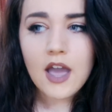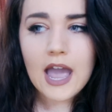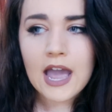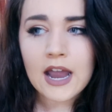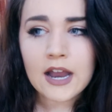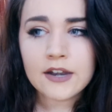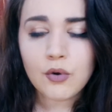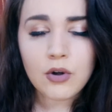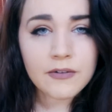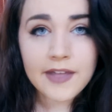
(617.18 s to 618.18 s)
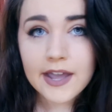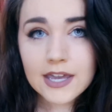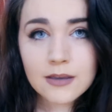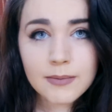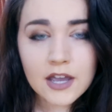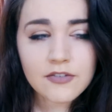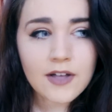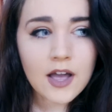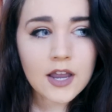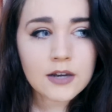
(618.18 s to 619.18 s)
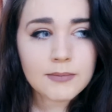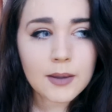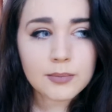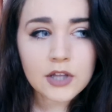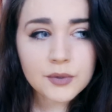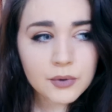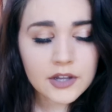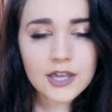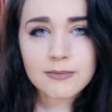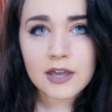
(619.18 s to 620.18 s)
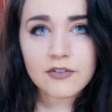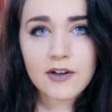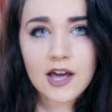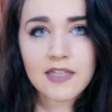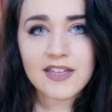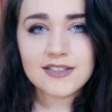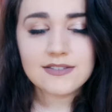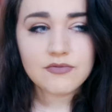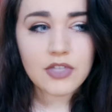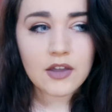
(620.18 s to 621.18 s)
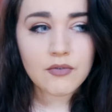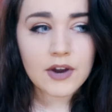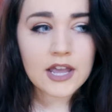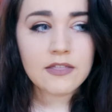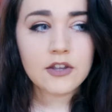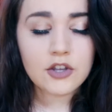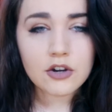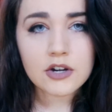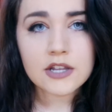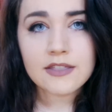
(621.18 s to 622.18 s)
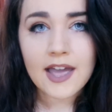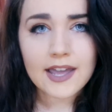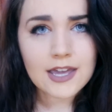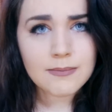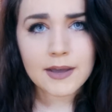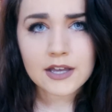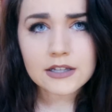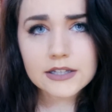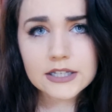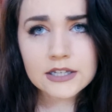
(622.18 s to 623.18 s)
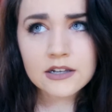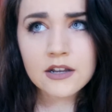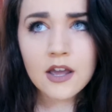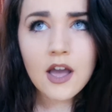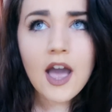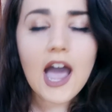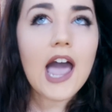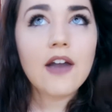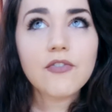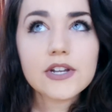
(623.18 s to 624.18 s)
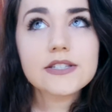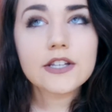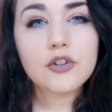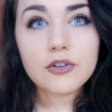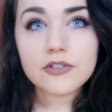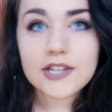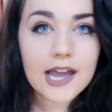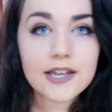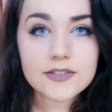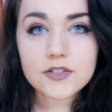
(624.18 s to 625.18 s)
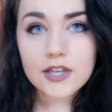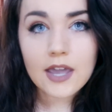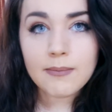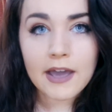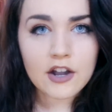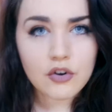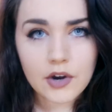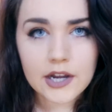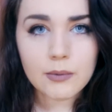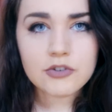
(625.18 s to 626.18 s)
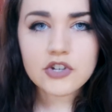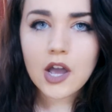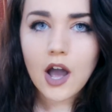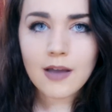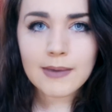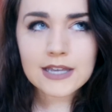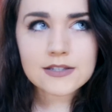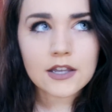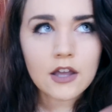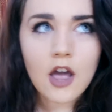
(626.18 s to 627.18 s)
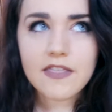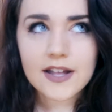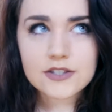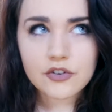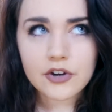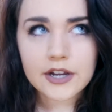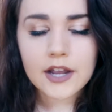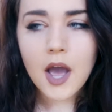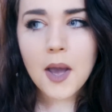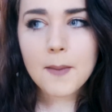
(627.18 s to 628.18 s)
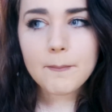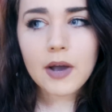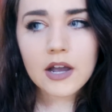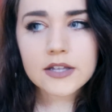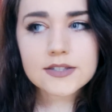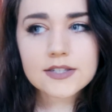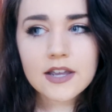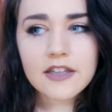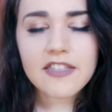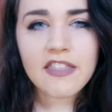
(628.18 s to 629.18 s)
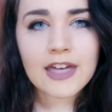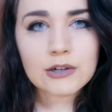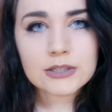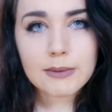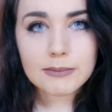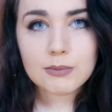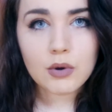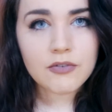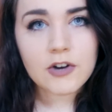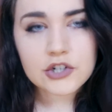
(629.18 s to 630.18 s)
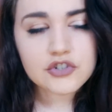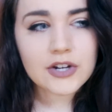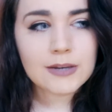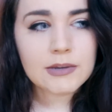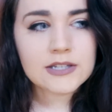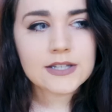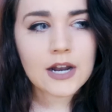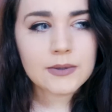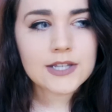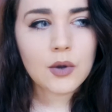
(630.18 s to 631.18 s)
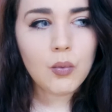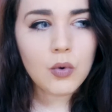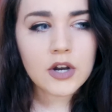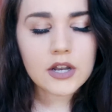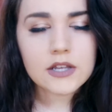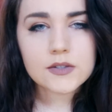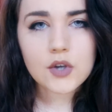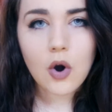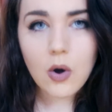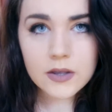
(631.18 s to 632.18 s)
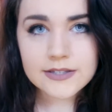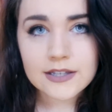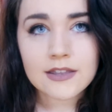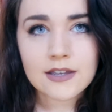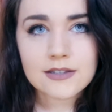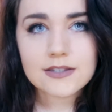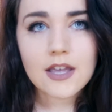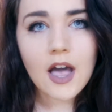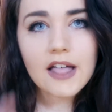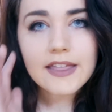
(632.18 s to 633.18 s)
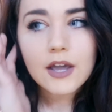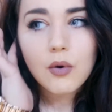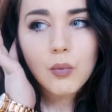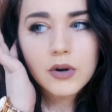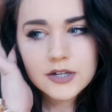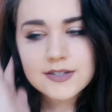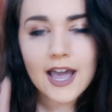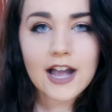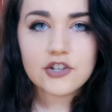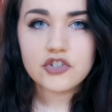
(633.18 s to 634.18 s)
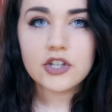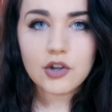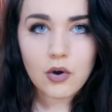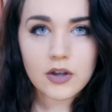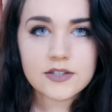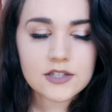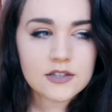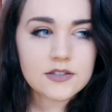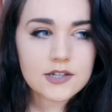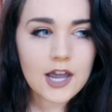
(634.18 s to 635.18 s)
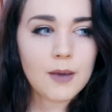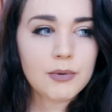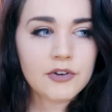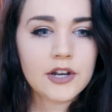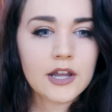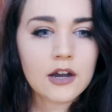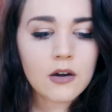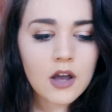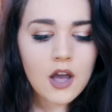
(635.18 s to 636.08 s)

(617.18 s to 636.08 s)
And all of that came back fine. My blood work came back fine. They ran the urine, that came back clean. Every single test came back great, which, amazing, that's great. But then that only made me more frustrated, because then I was like, what is causing this? Like, what is actually causing this to happen right now?